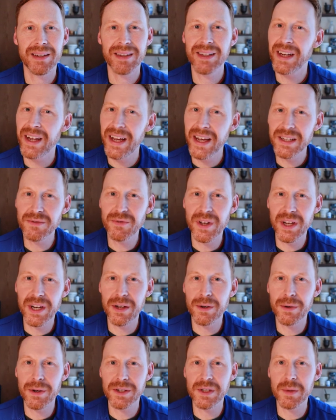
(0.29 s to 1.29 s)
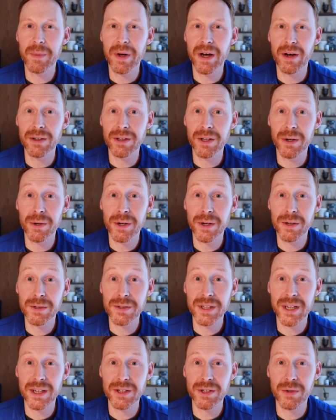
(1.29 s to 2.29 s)
Today's video is about
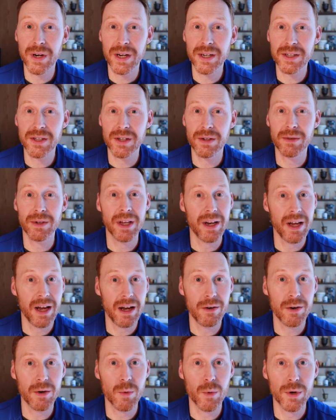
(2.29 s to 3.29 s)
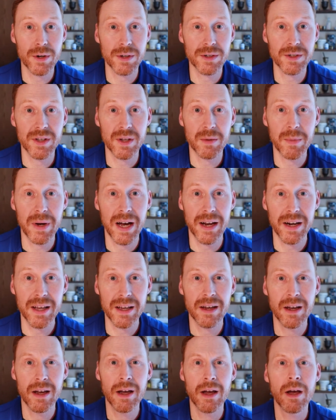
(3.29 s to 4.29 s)
low-dose naltrexone and how it works in the
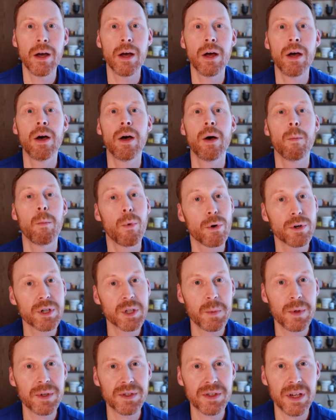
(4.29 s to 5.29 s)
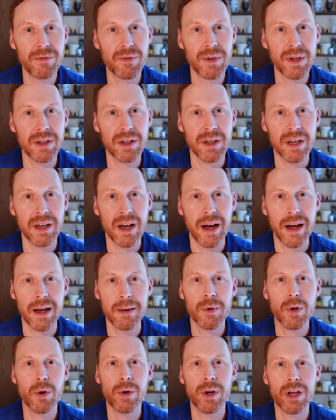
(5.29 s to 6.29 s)
body. More specifically, I
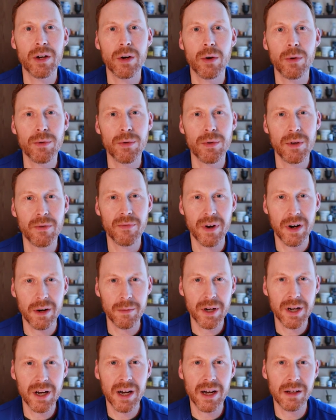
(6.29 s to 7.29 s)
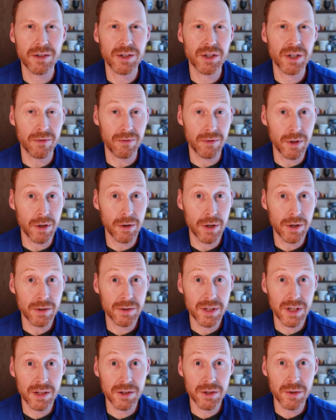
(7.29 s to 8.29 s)
am going to go through the pharmacology of
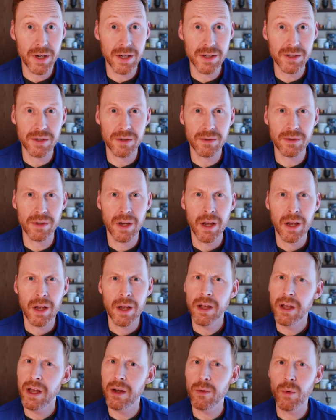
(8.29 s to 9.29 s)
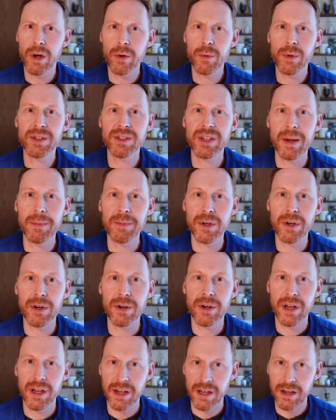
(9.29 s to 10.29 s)
low-dose naltrexone and what
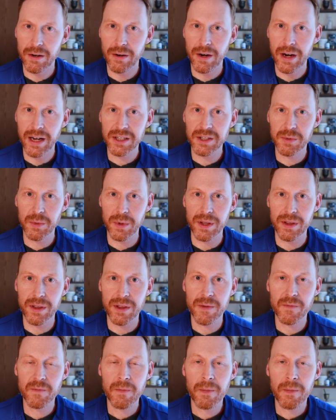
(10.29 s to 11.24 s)
receptor it interacts with.